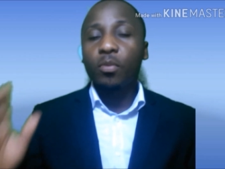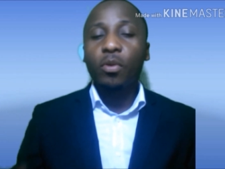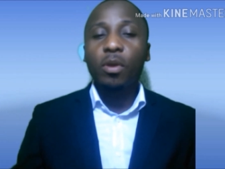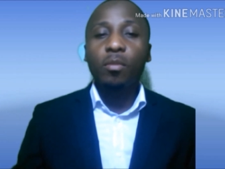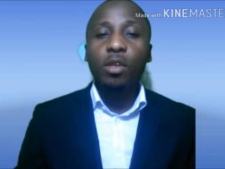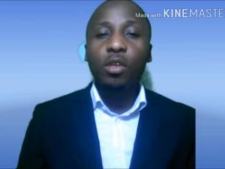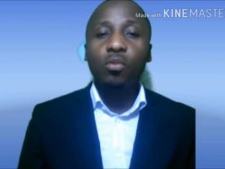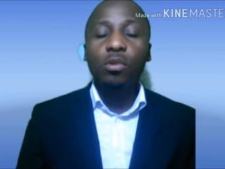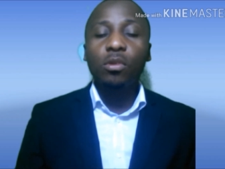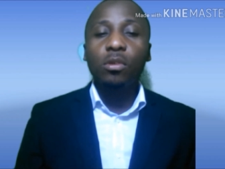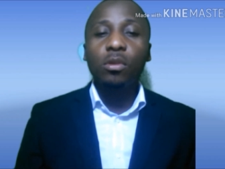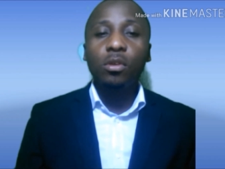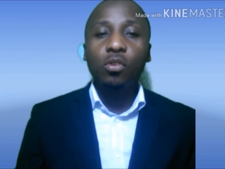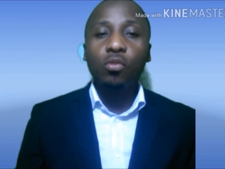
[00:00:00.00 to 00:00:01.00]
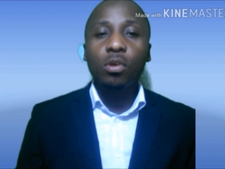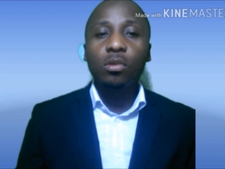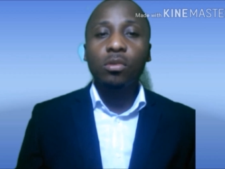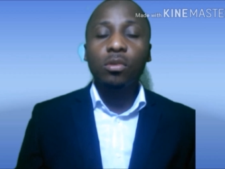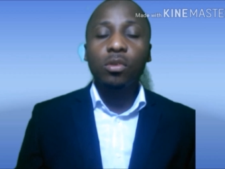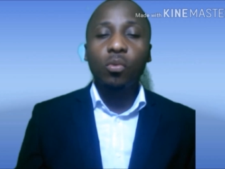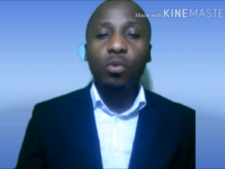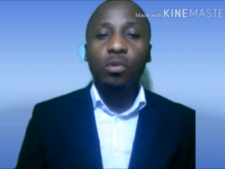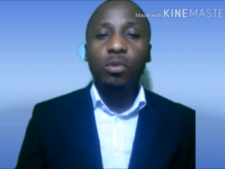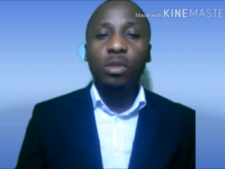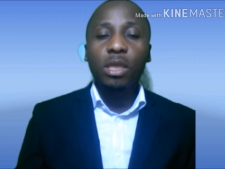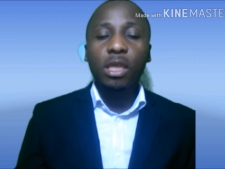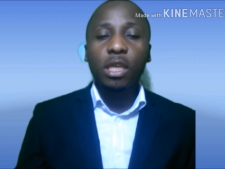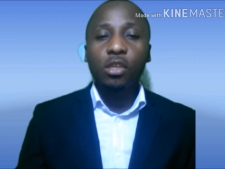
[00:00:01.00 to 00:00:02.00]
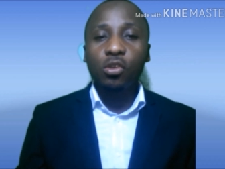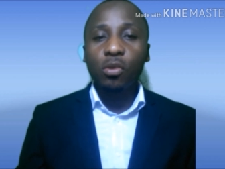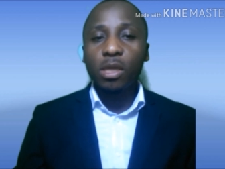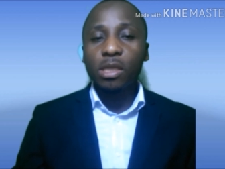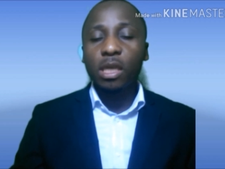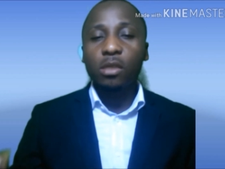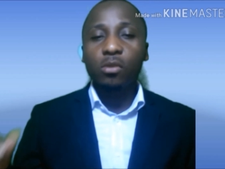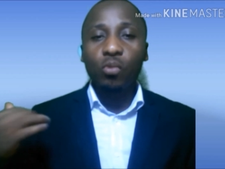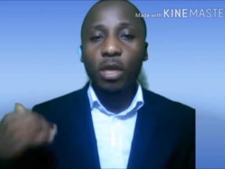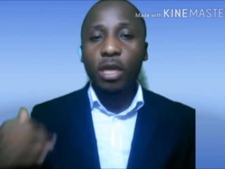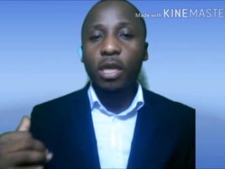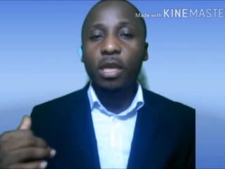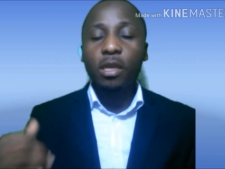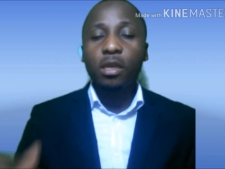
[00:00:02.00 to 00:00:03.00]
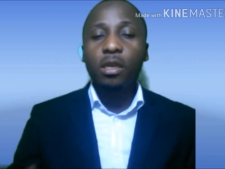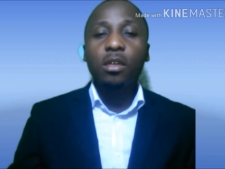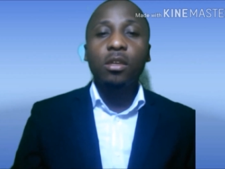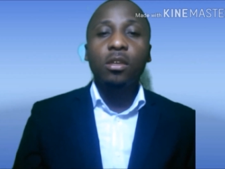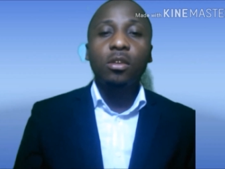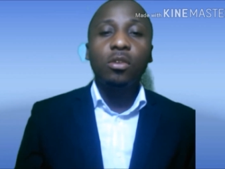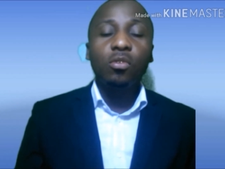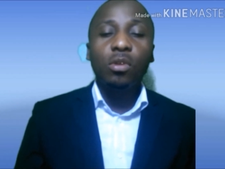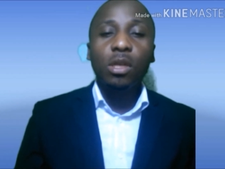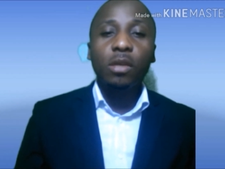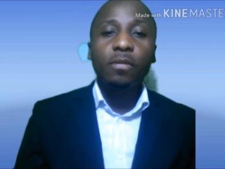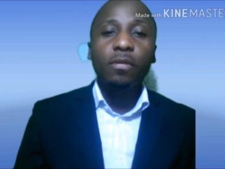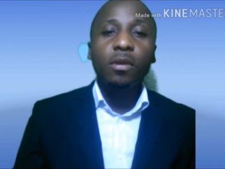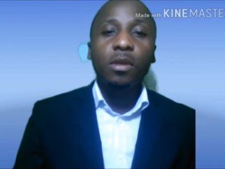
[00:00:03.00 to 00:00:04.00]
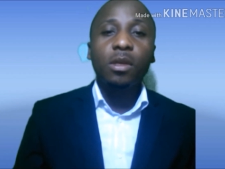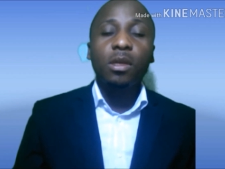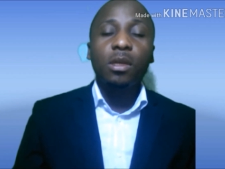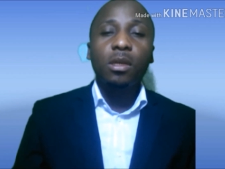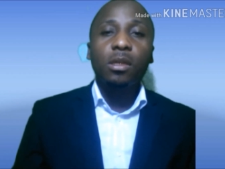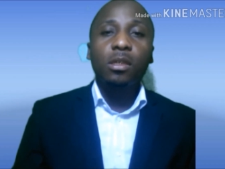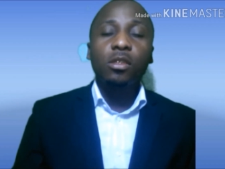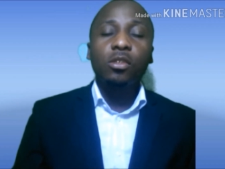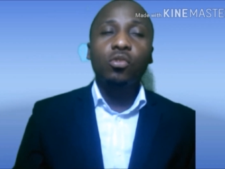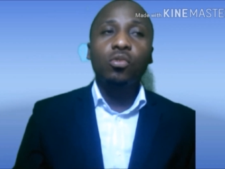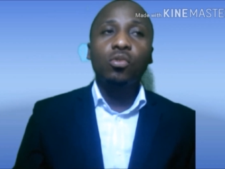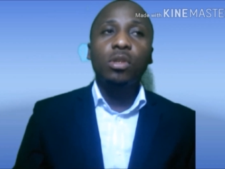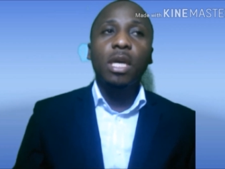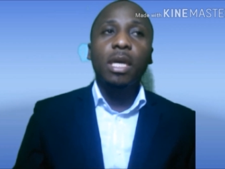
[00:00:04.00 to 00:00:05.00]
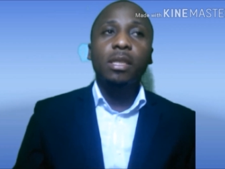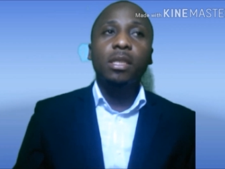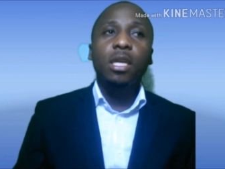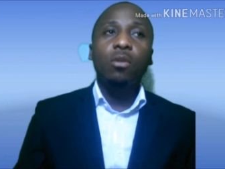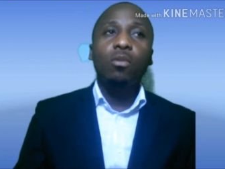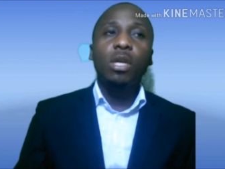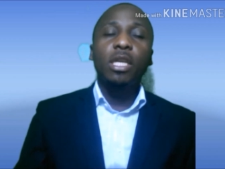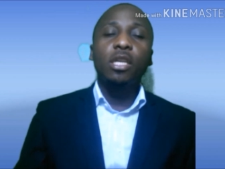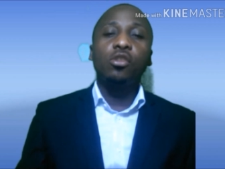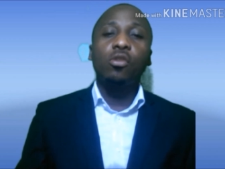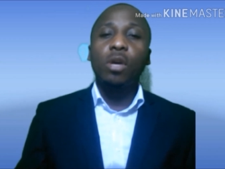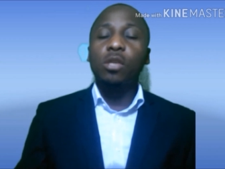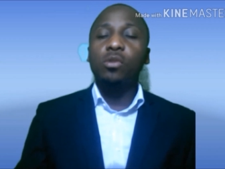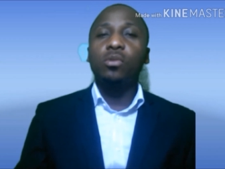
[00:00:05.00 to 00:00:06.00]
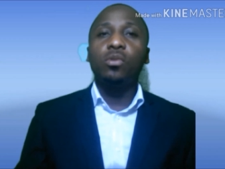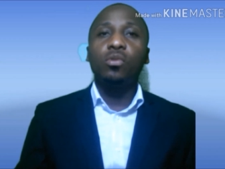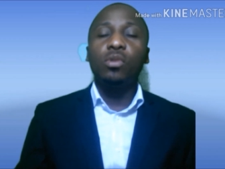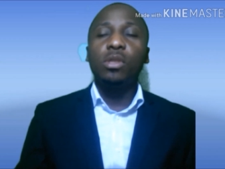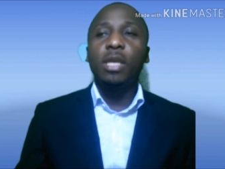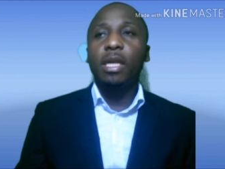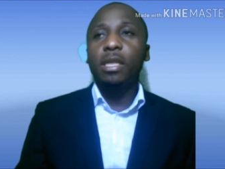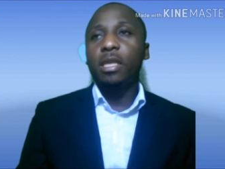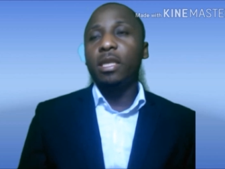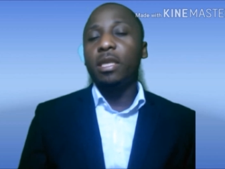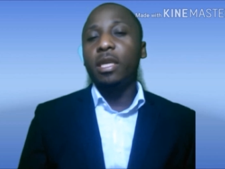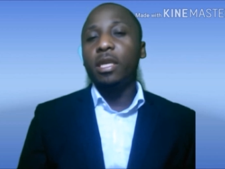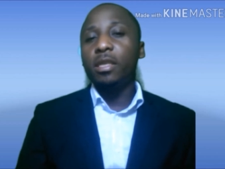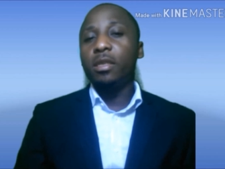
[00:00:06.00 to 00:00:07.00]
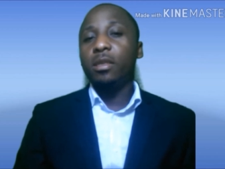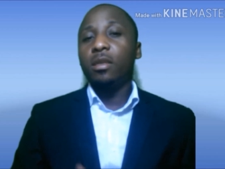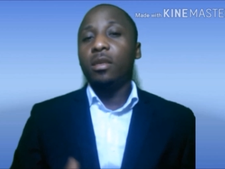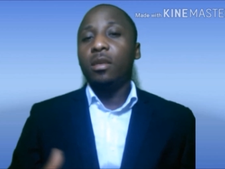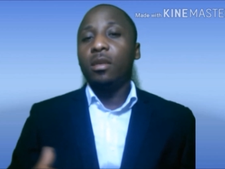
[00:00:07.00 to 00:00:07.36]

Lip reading: Probably you want to take the insurance at where you live, so that what the insurance will do is that in case,